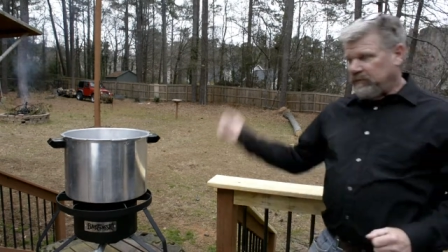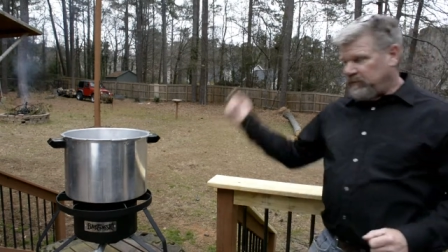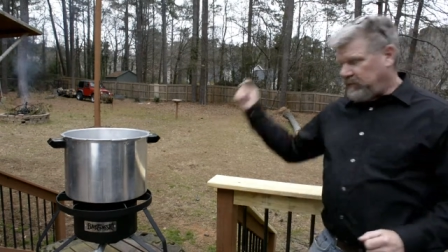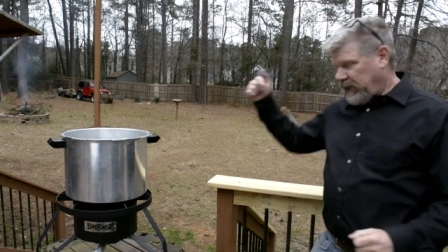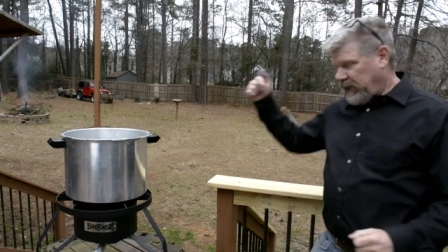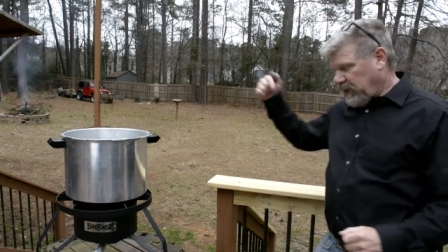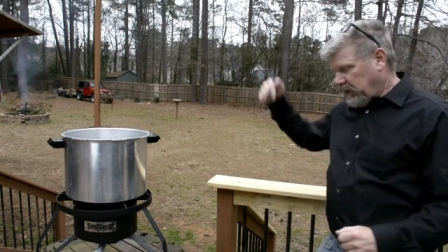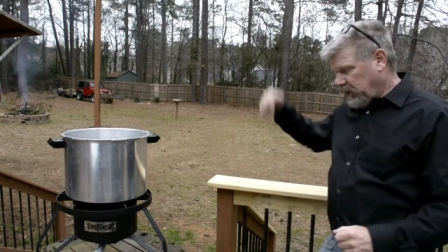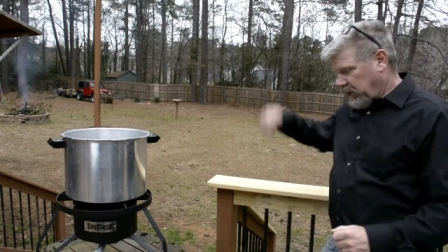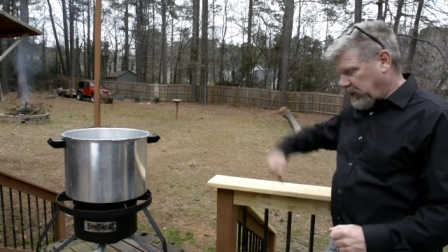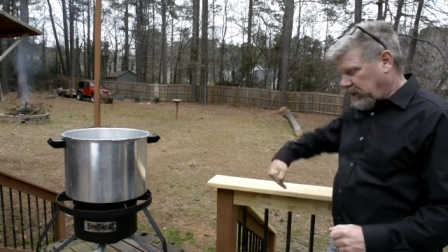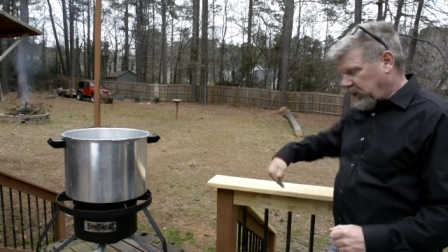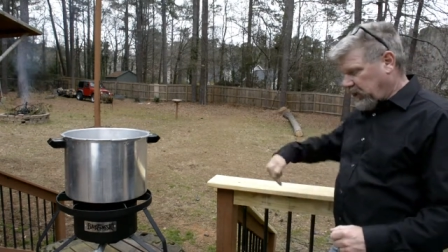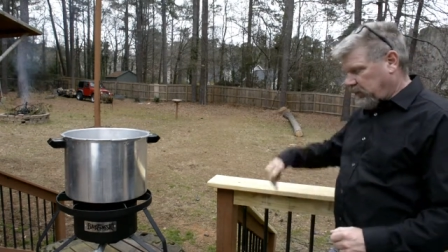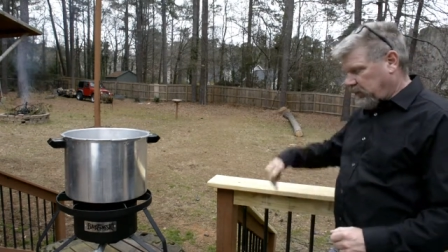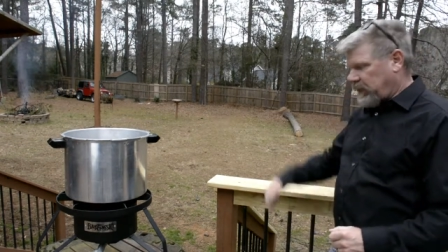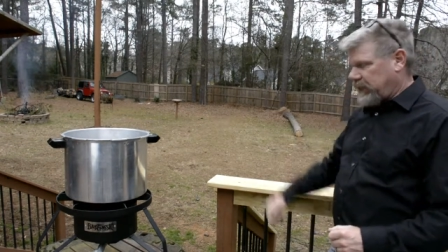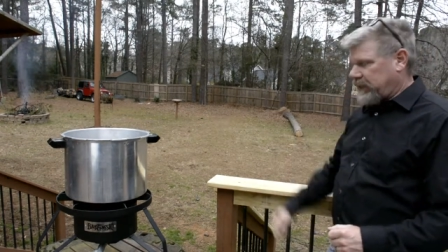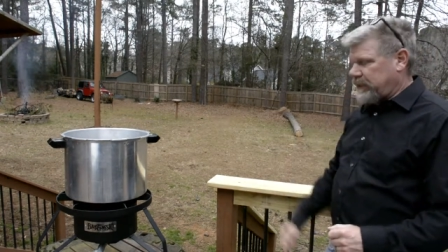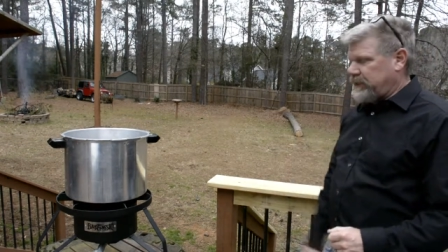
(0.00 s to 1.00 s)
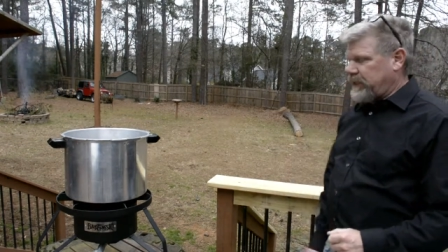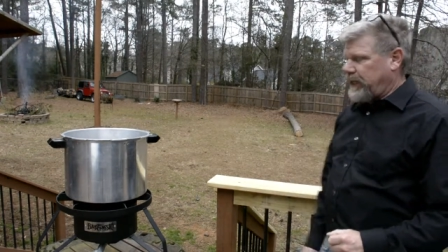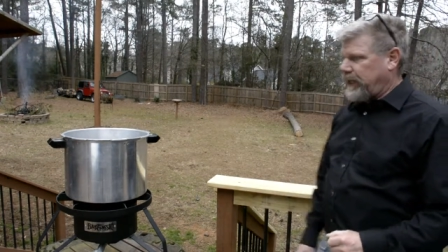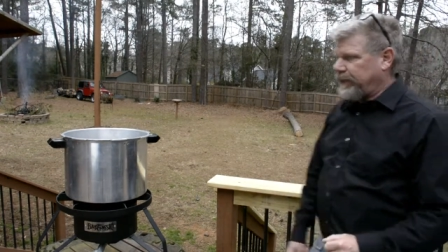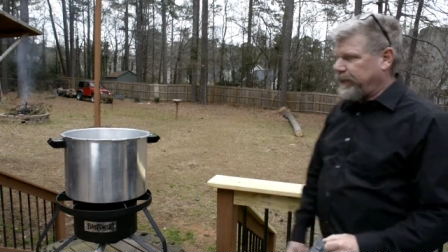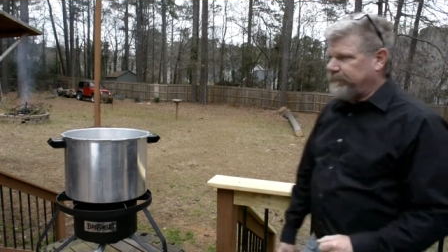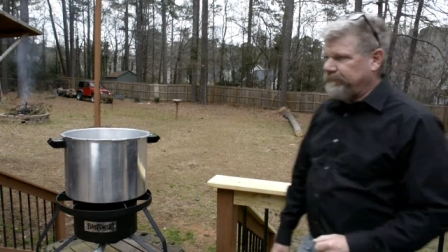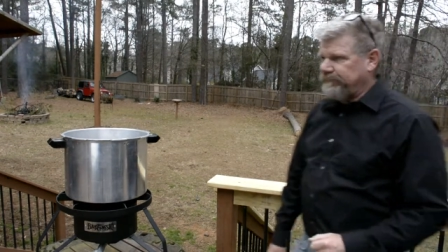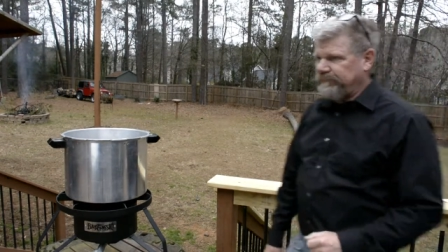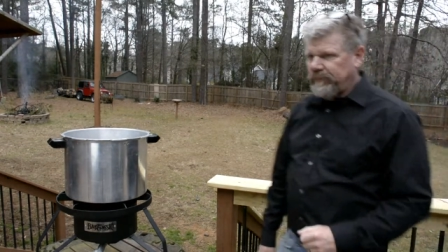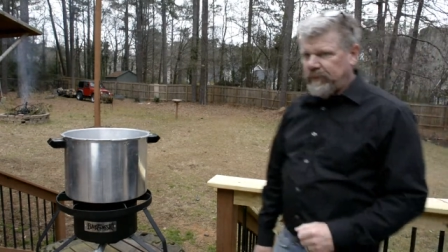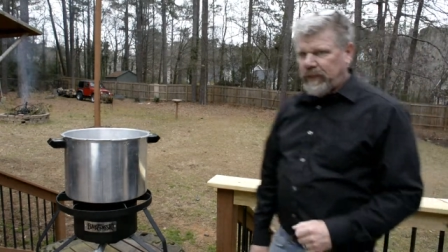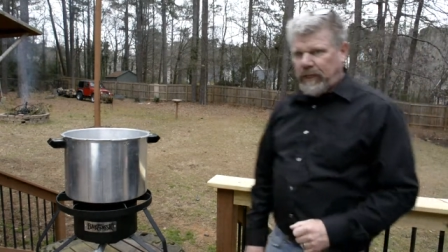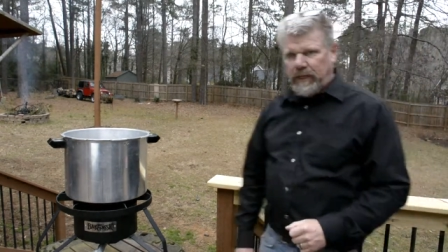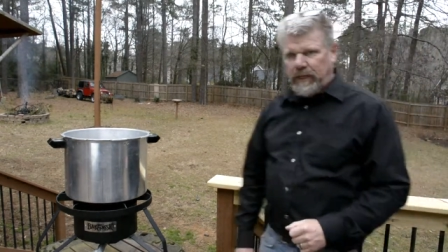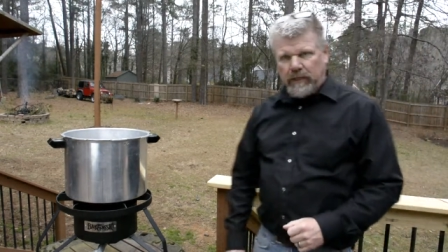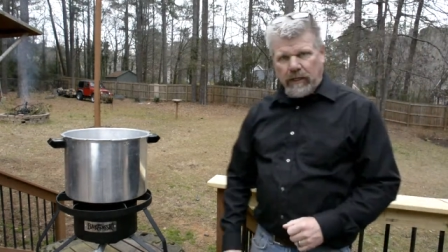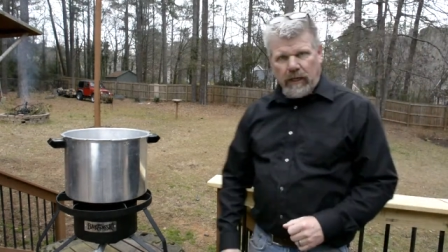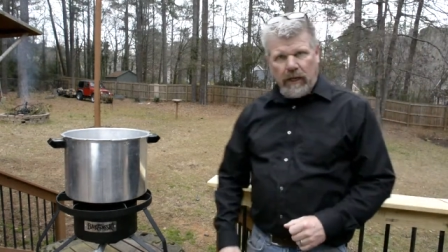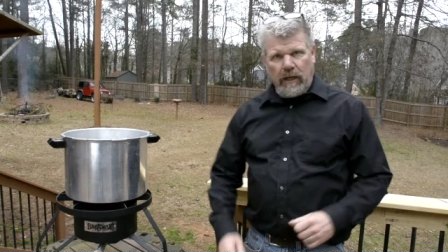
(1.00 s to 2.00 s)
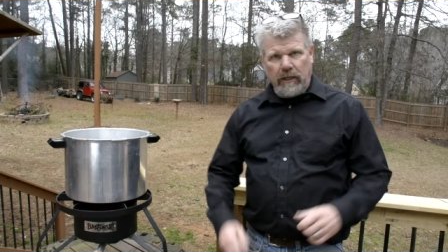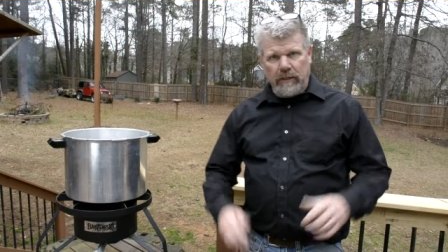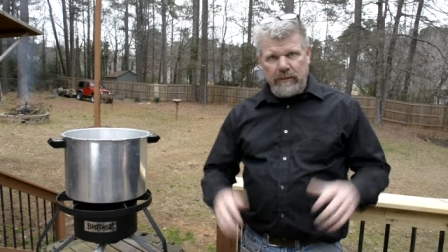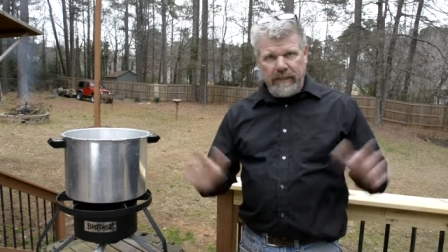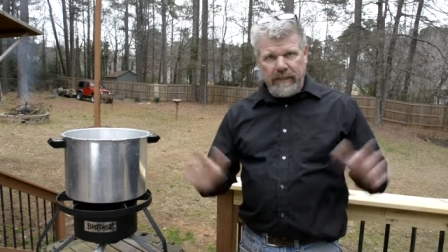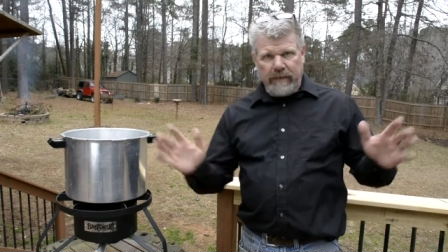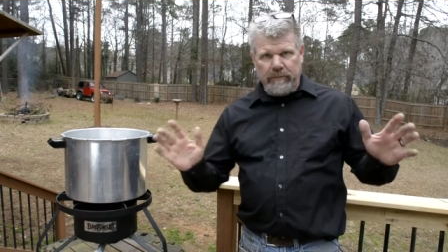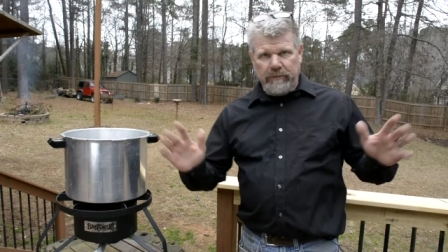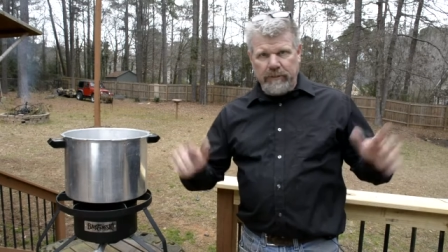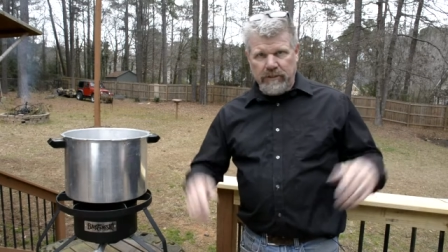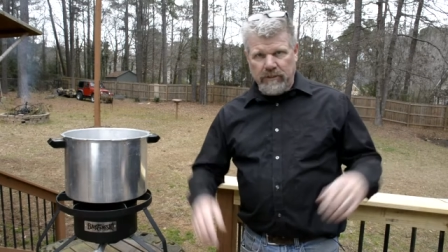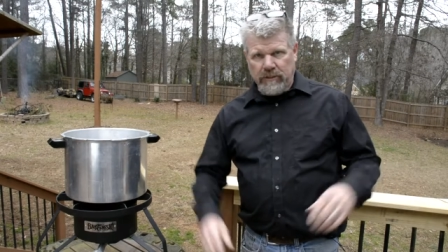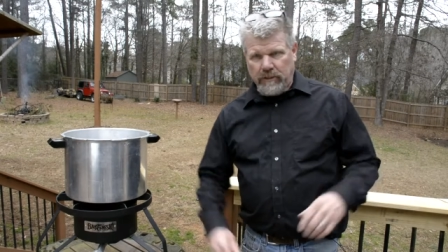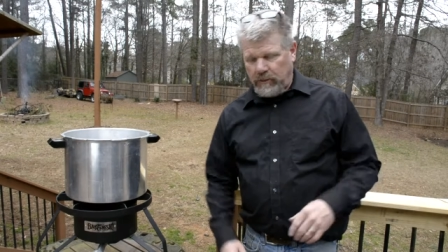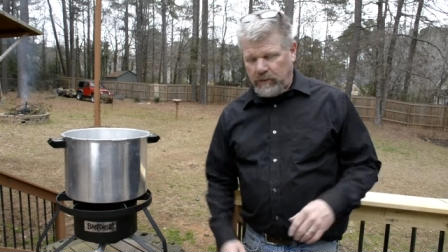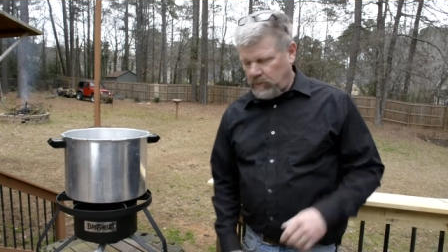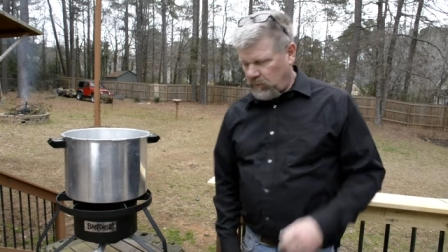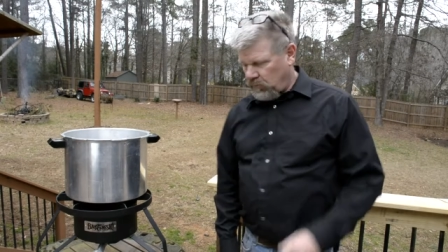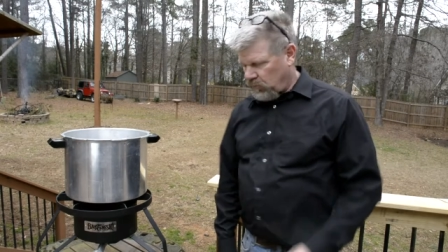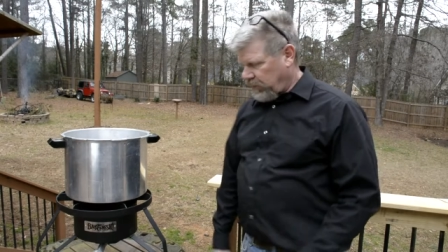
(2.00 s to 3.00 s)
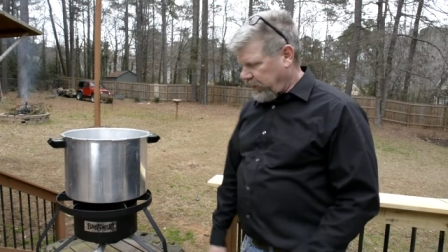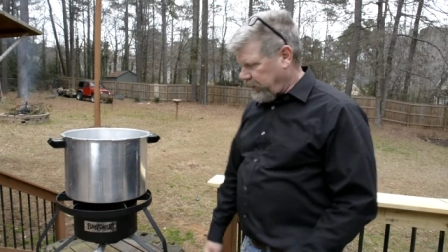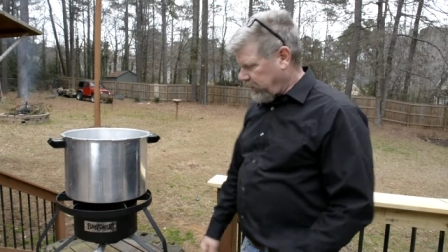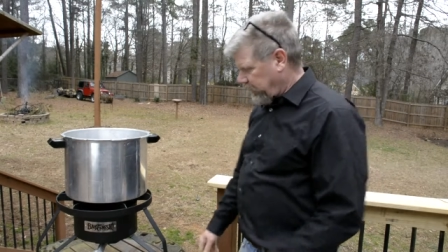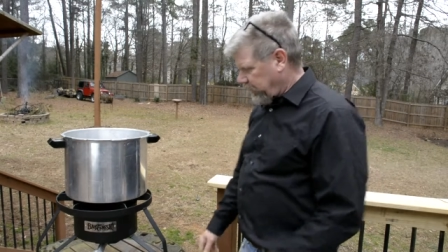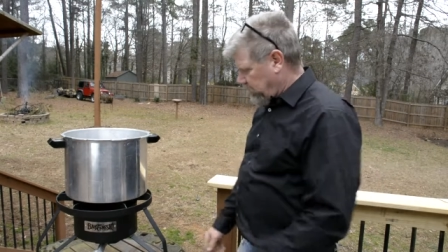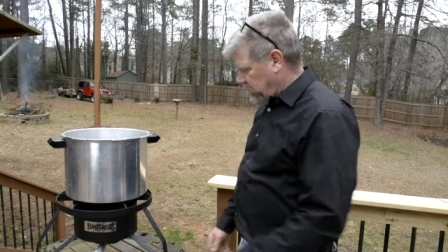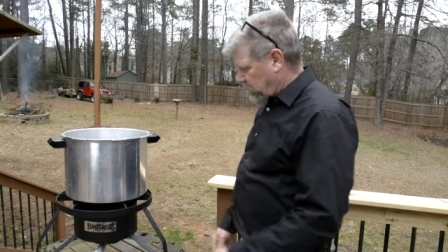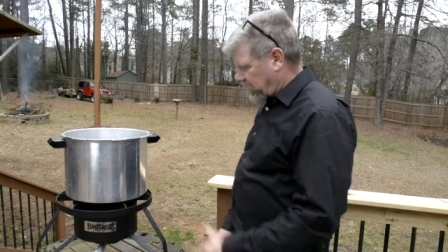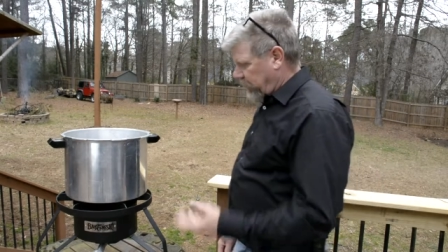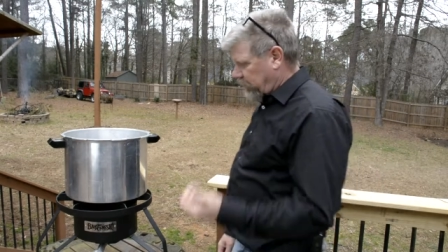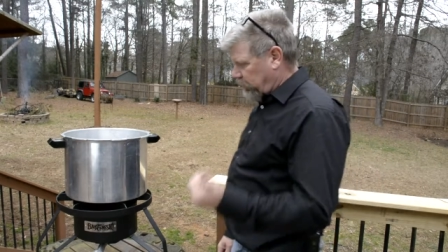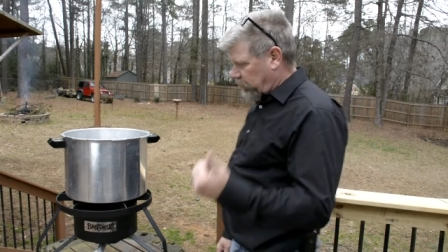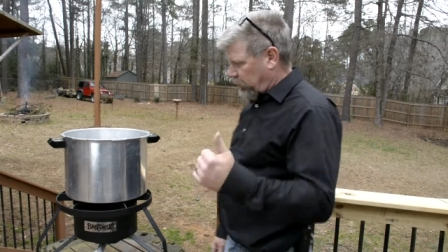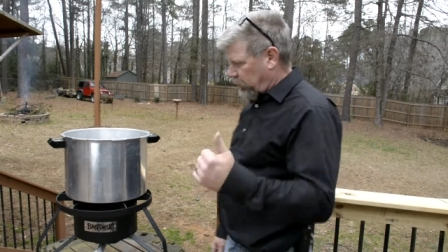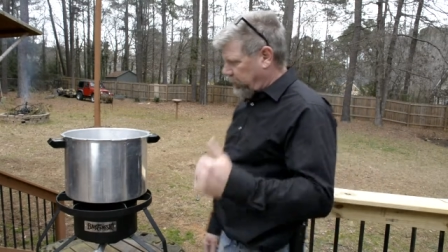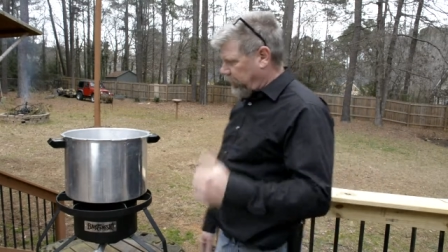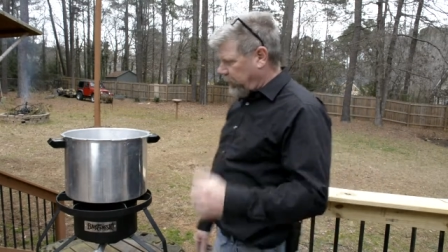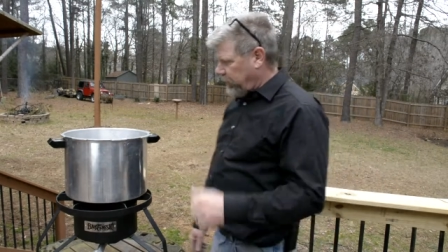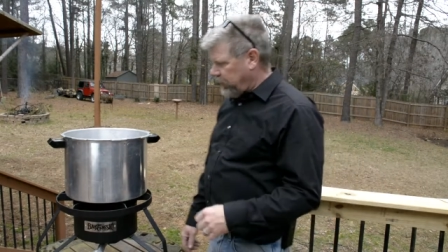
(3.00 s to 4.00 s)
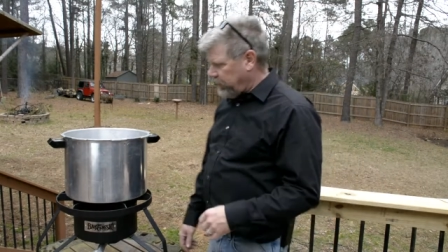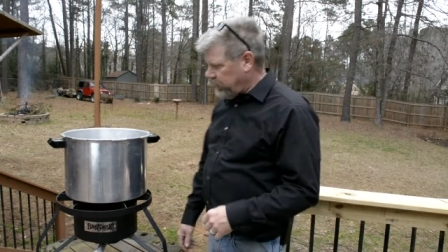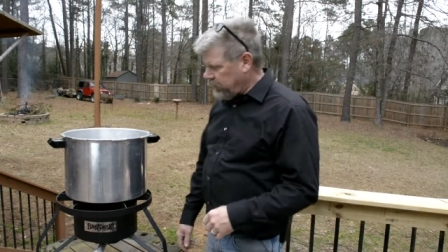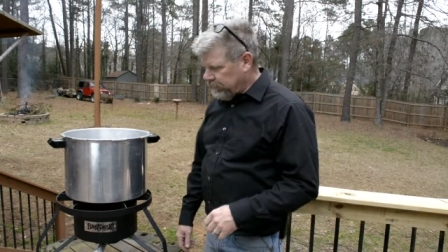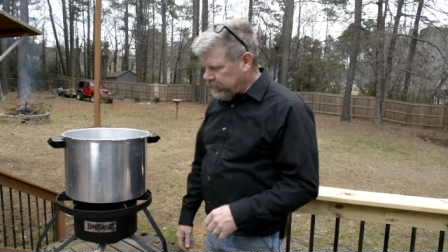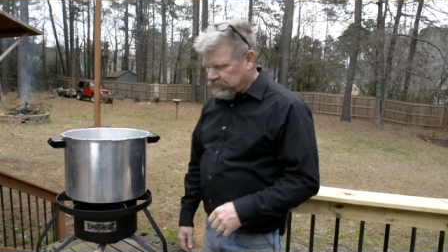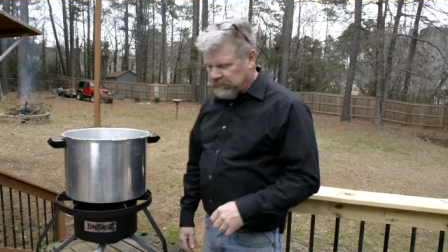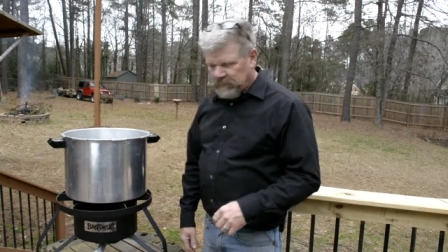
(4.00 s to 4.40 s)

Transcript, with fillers: fell and hit my deck and uh, damaged the railing, so I had to repair it.